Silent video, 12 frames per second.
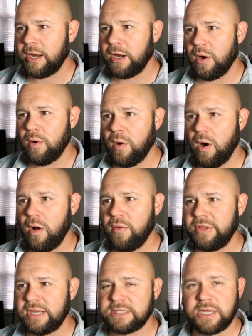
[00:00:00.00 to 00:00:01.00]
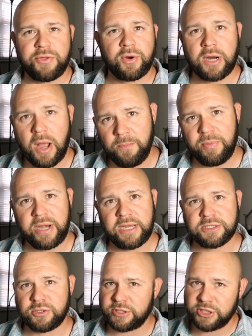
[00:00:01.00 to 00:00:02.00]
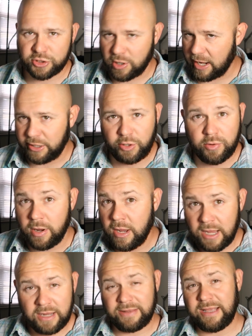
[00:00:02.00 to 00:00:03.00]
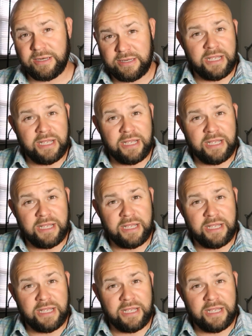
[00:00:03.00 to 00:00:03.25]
you know all these other companies are just trying you to they,